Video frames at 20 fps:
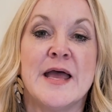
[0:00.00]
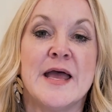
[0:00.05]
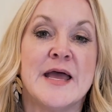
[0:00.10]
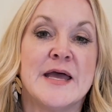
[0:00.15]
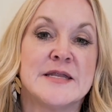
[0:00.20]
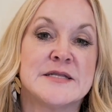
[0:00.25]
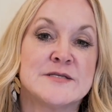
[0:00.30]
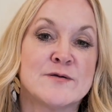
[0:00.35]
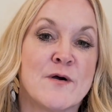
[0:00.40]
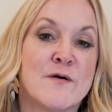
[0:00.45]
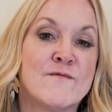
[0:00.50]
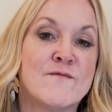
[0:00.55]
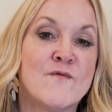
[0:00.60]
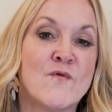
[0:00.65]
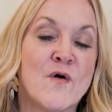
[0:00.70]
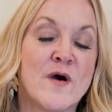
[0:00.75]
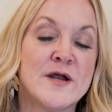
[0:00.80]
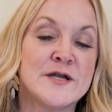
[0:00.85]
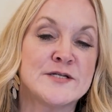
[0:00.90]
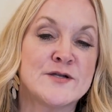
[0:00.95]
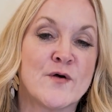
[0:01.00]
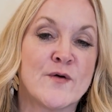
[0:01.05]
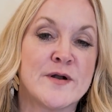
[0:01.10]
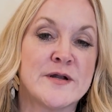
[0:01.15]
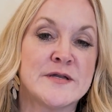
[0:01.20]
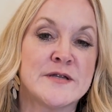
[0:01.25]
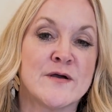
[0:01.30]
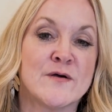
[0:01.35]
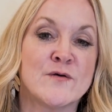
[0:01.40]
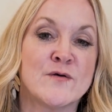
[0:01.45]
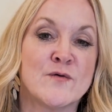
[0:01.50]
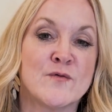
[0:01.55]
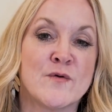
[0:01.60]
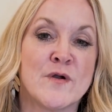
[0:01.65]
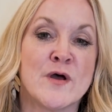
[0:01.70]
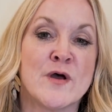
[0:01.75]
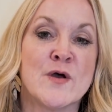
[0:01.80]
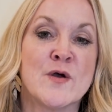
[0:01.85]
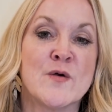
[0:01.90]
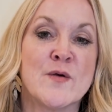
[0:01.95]
And so I've watched Gardendale
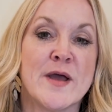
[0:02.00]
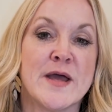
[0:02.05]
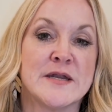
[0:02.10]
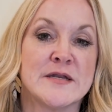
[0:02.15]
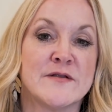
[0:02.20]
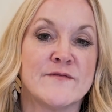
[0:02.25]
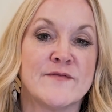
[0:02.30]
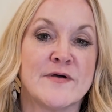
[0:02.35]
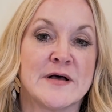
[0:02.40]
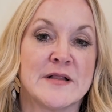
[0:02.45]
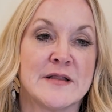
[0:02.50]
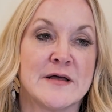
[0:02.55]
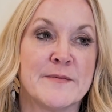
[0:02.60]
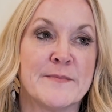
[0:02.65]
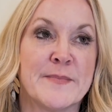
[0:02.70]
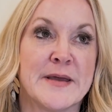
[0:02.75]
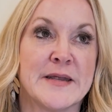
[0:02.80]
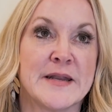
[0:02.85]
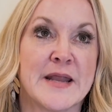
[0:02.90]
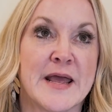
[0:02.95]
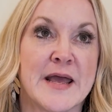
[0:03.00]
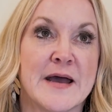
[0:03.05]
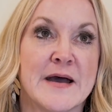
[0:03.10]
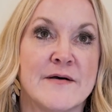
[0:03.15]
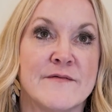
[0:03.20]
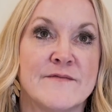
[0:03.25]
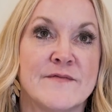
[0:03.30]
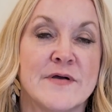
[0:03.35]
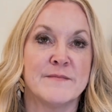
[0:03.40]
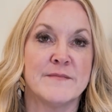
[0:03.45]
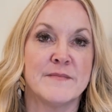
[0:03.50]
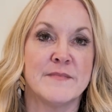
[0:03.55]
grow and develop and have